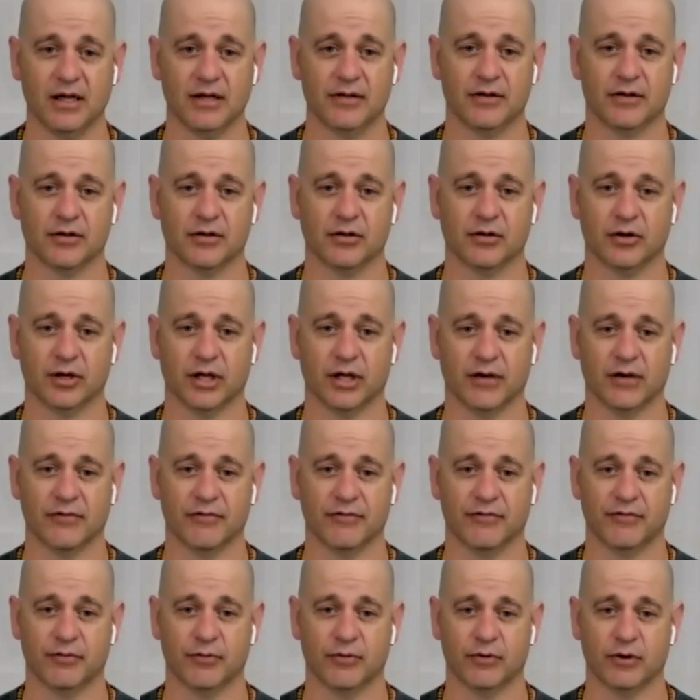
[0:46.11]
they're looking
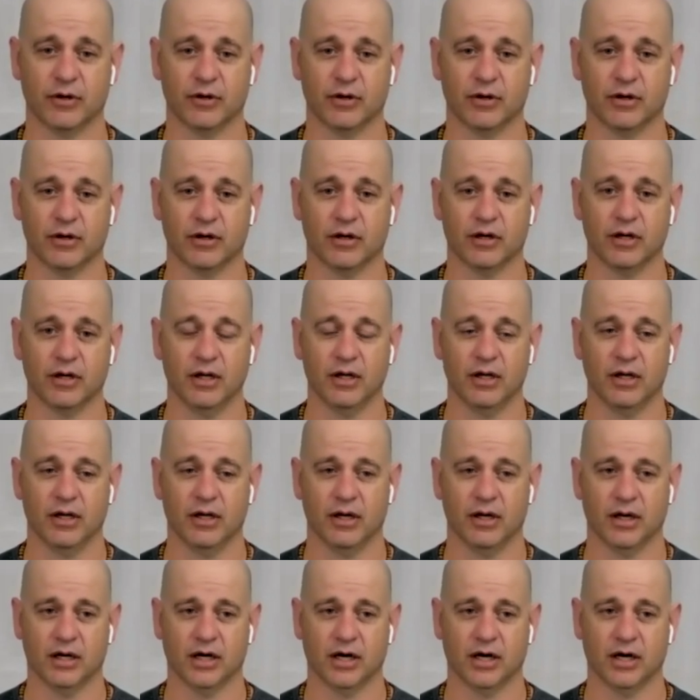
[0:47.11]
for uh,